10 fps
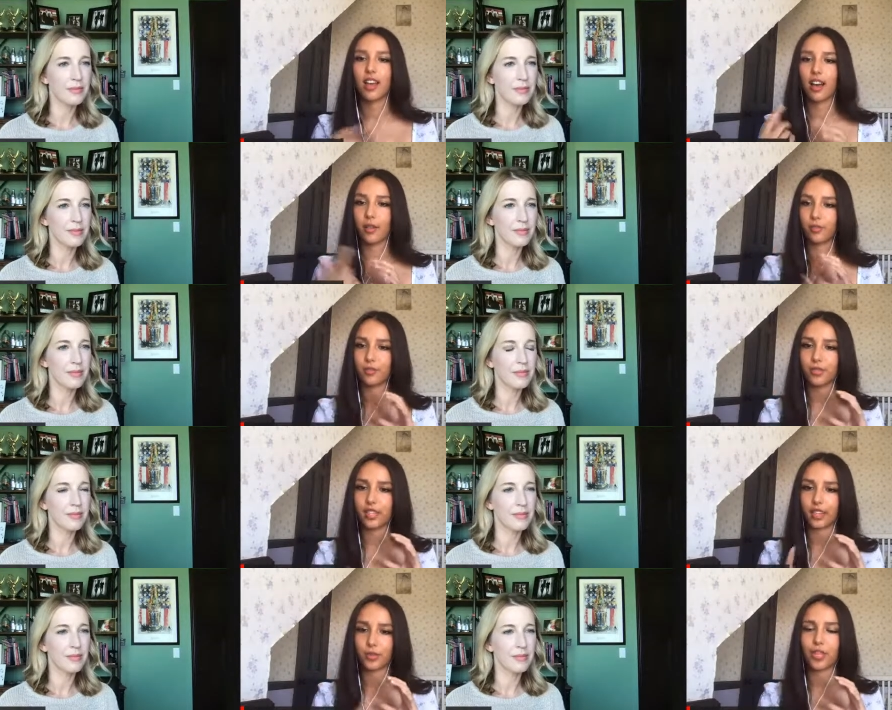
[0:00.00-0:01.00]
Speaker 1: um,
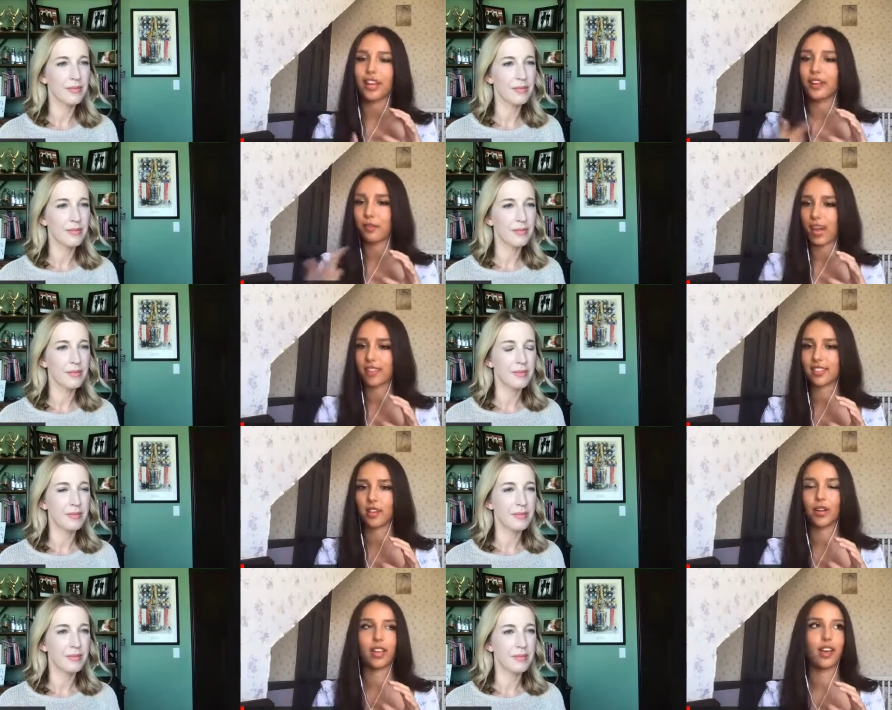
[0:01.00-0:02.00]
that we kind of pass
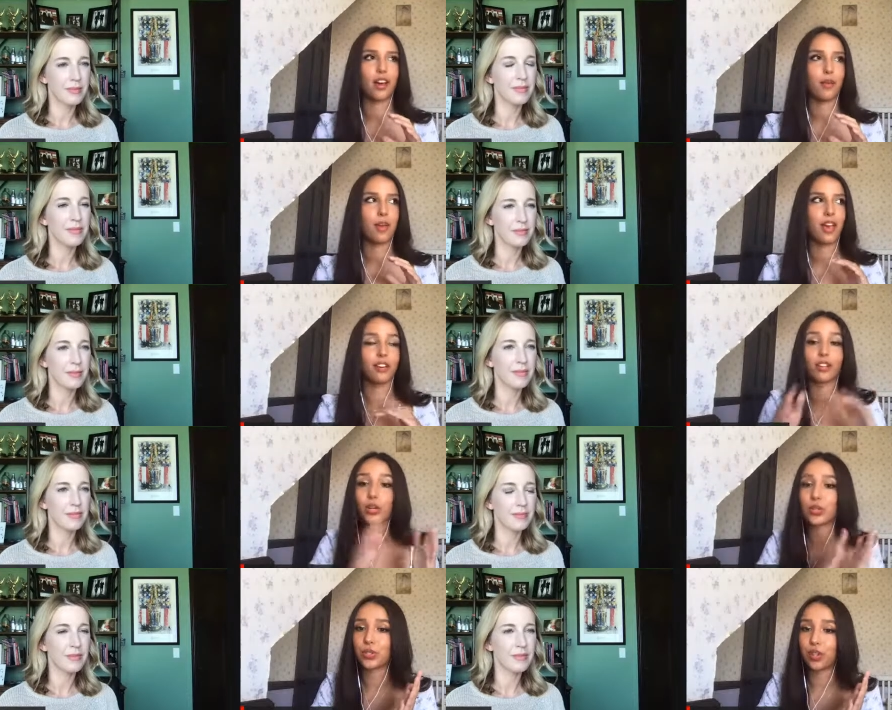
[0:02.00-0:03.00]
out, um, and it
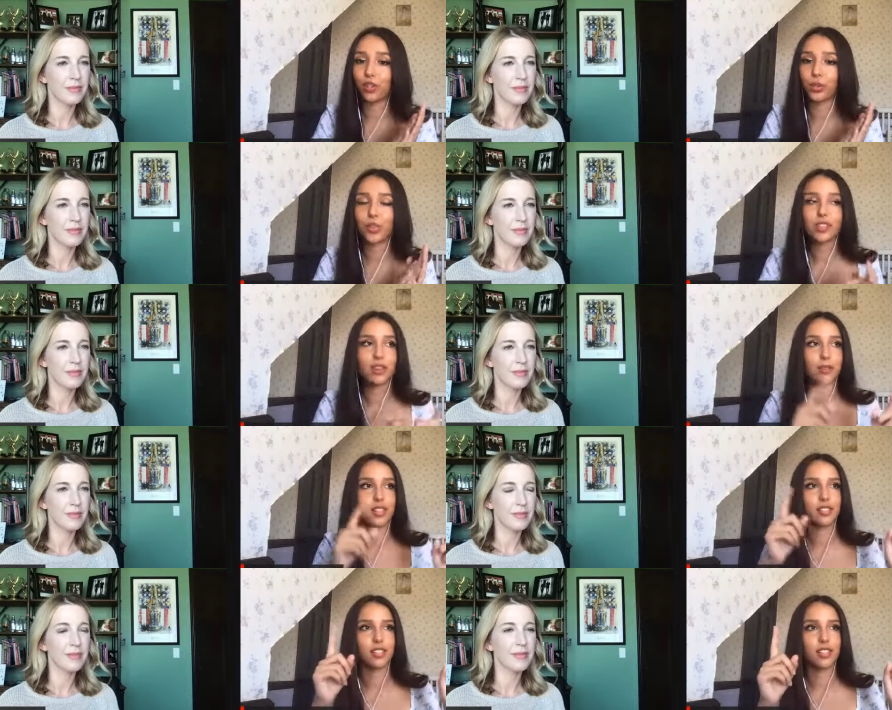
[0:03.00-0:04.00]
goes along with them
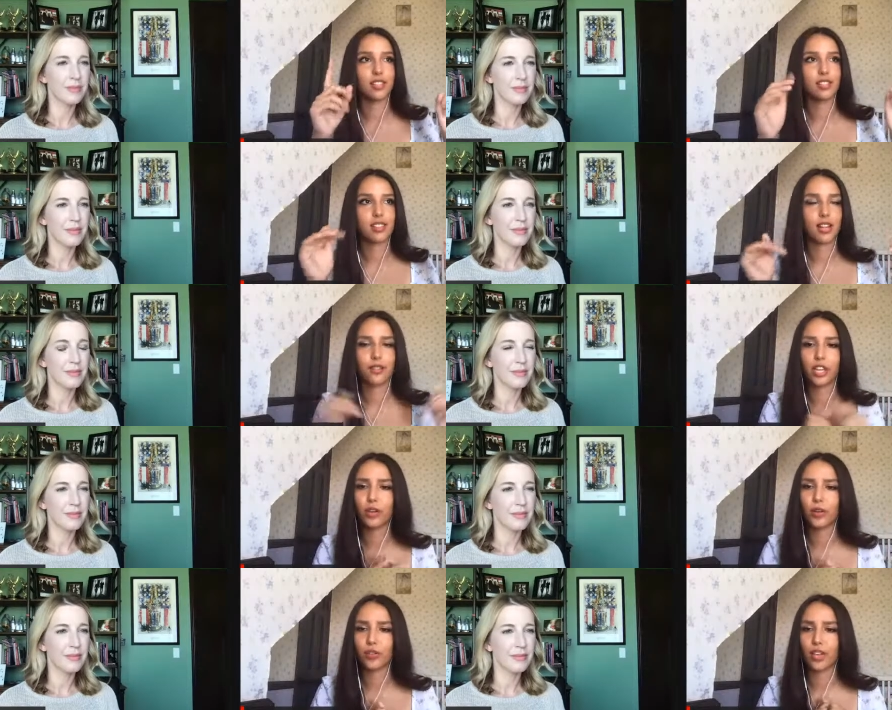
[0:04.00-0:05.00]
is this kind of
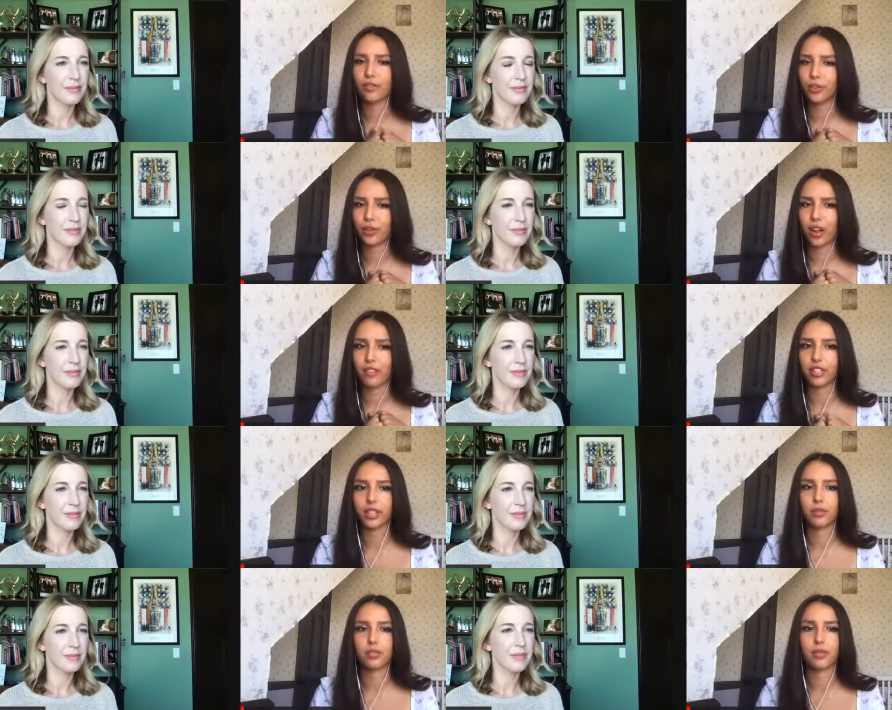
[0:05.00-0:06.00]
inco- infographic that
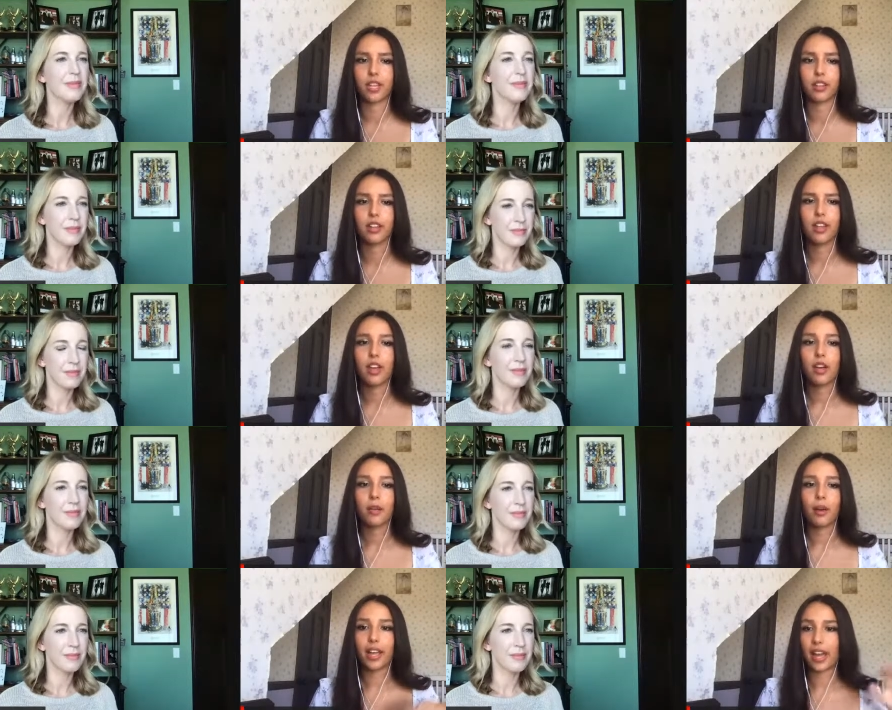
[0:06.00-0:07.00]
was made
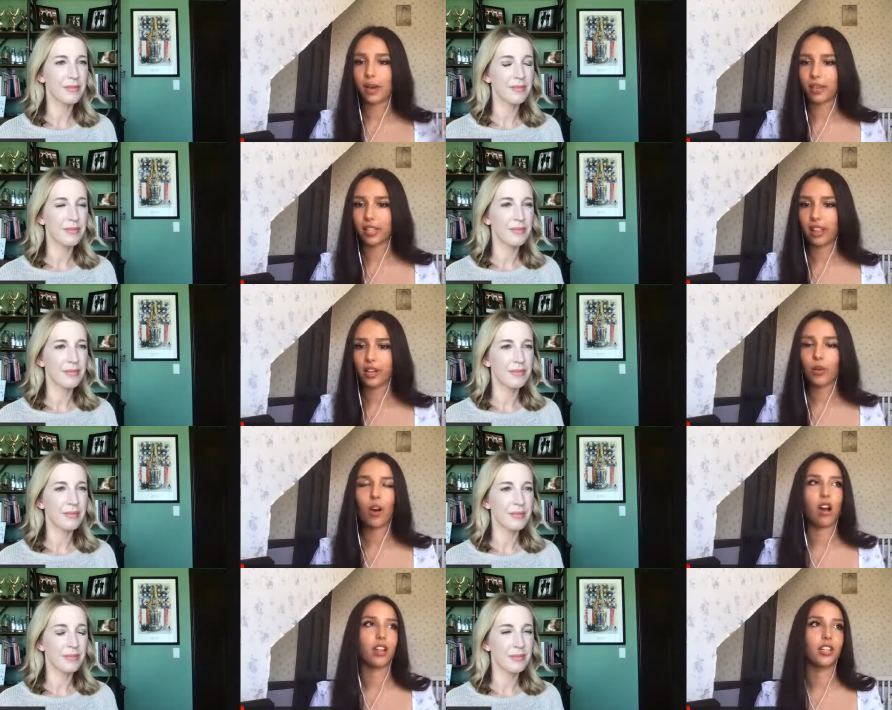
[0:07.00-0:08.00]
by Abigail
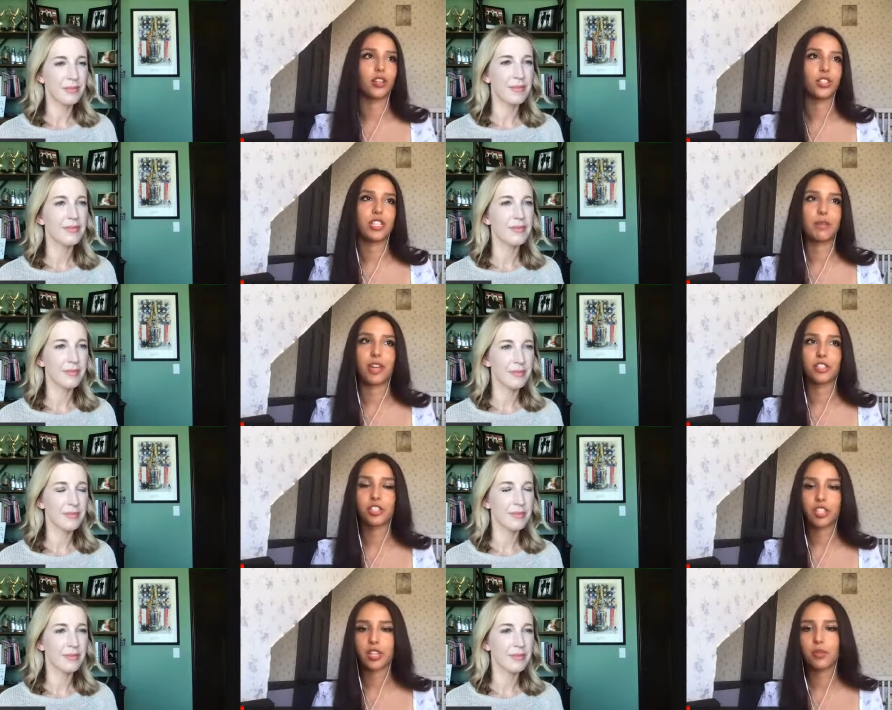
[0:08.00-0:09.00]
Echo-Hawk and her team, and
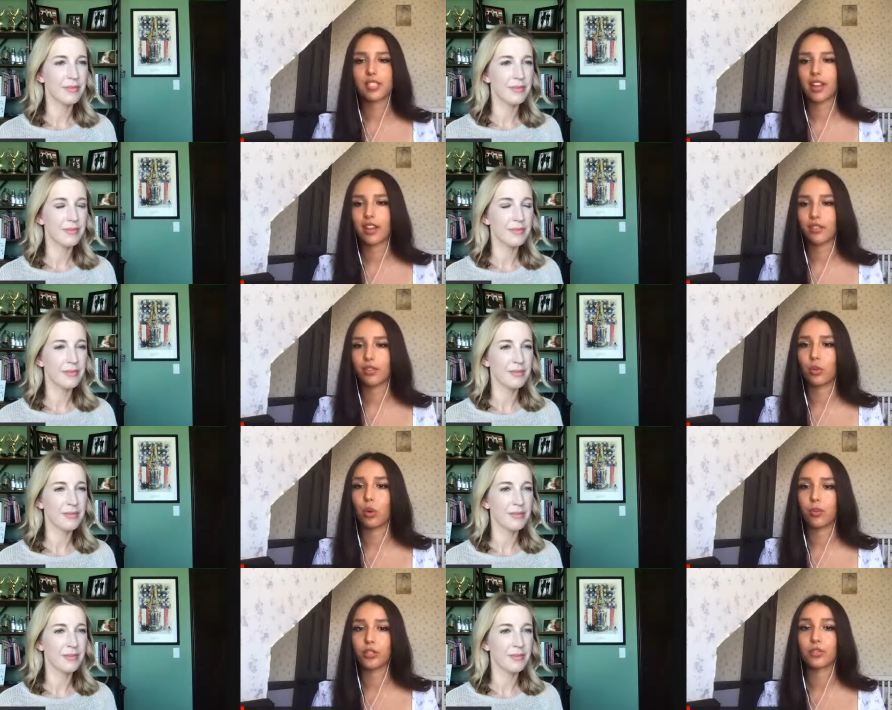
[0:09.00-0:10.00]
she was kind of the
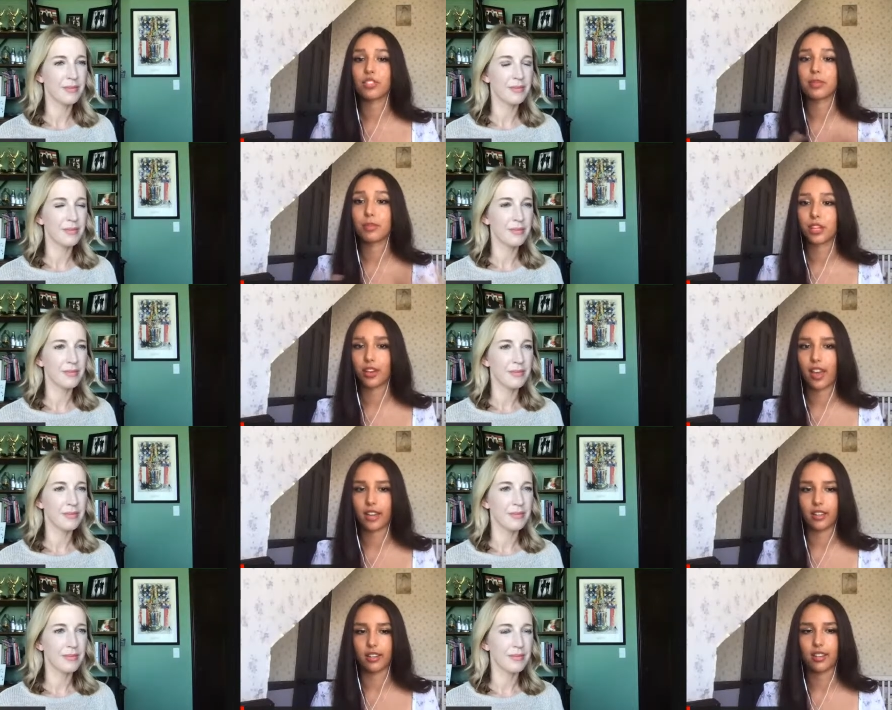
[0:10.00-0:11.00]
woman who
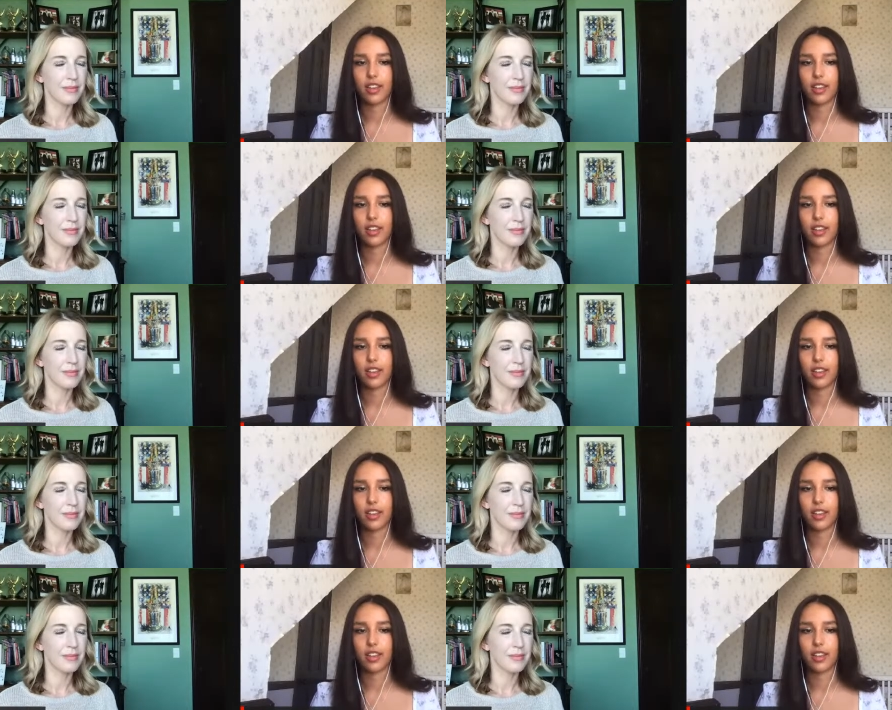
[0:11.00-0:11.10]
spearheaded